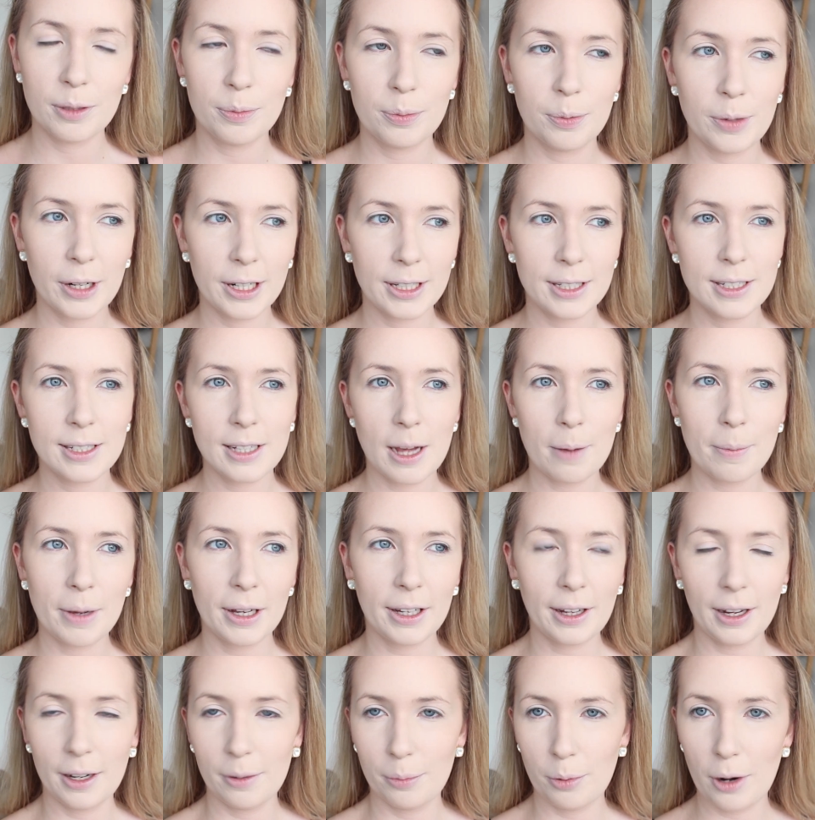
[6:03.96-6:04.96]
spring summer
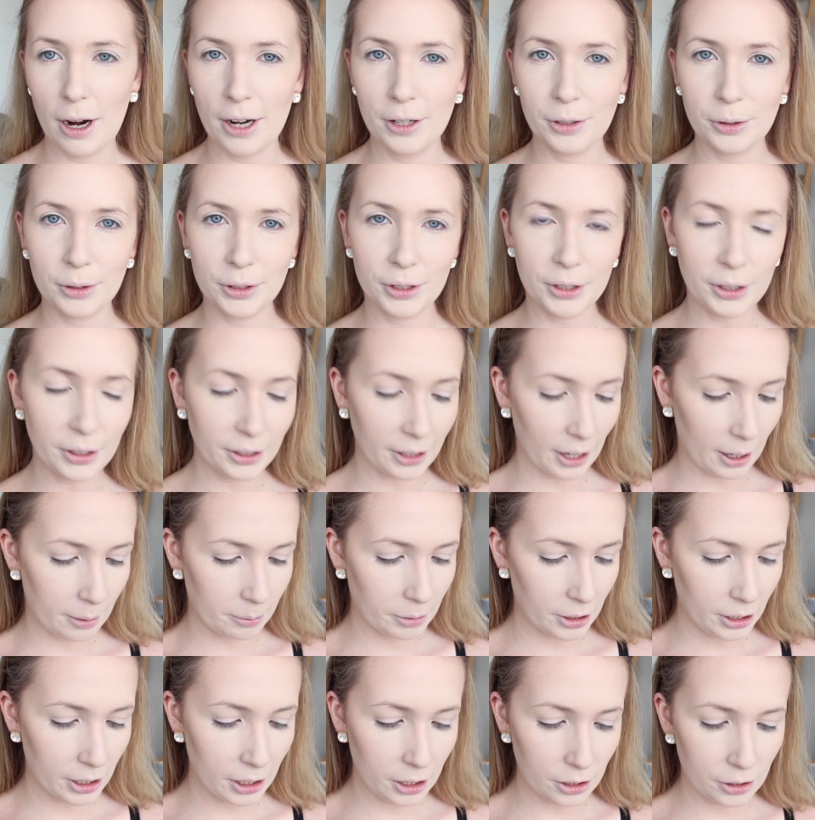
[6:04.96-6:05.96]
kind of bridal look, I'm
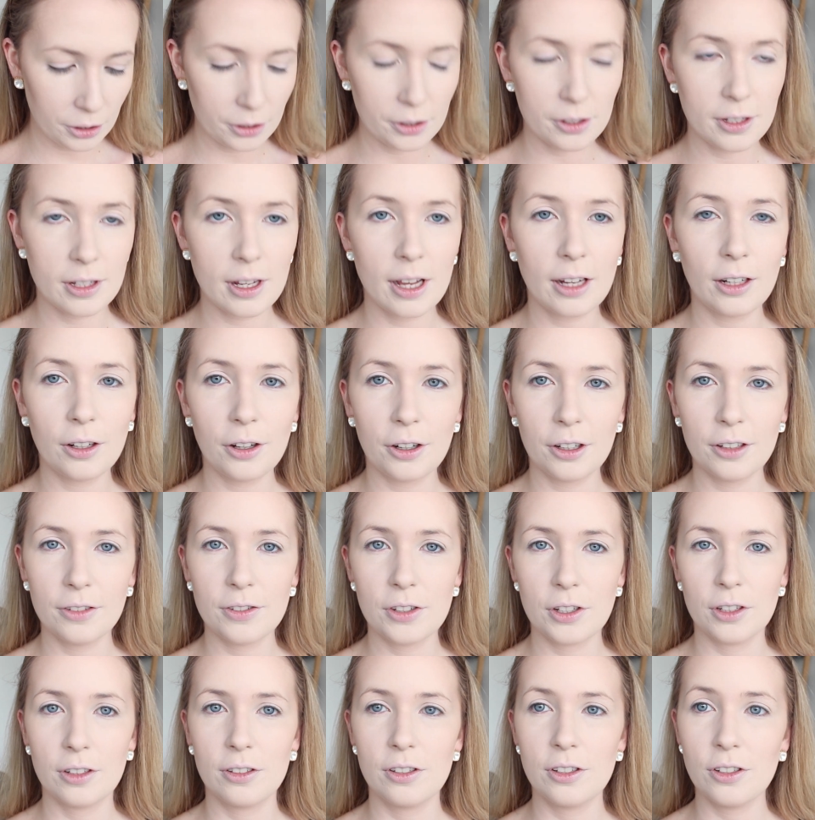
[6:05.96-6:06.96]
going to use a lot of
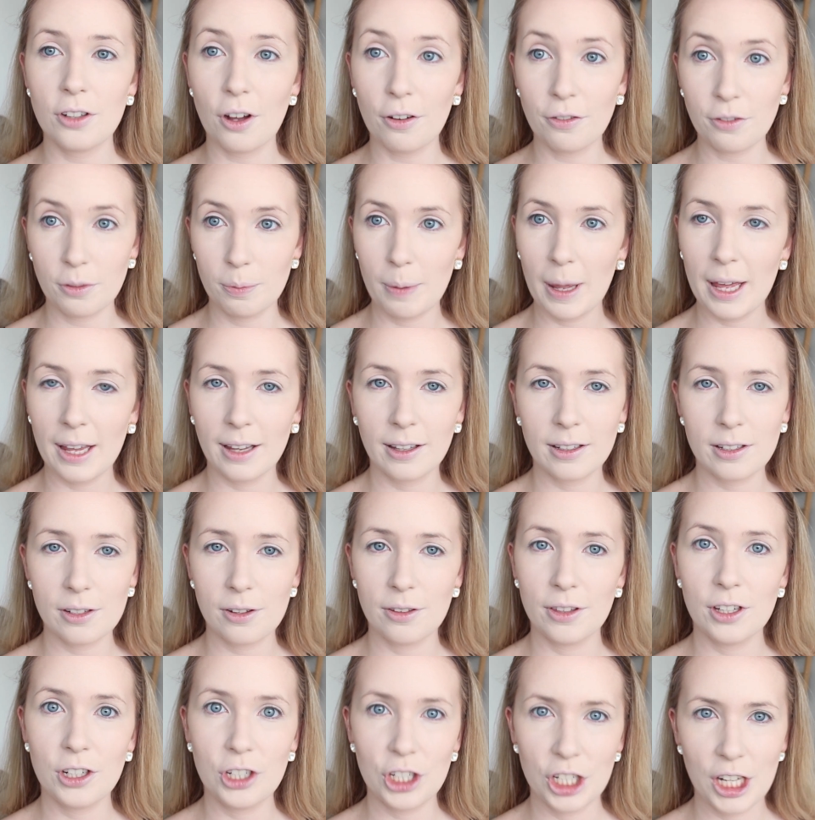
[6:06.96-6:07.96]
sort of soft pinks
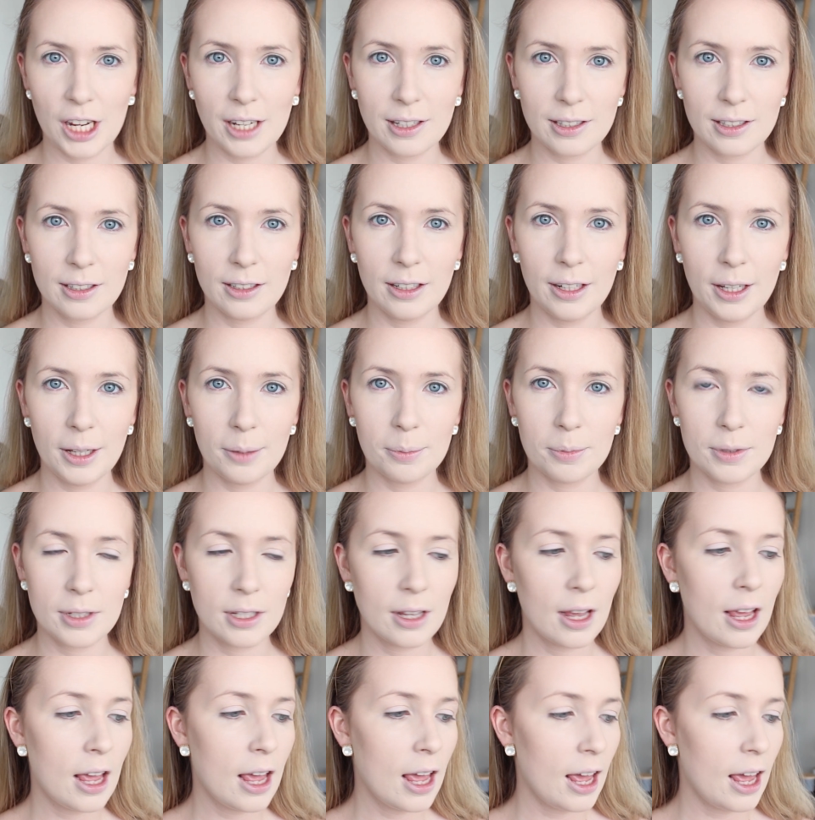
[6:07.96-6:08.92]
on the cheeks and lips,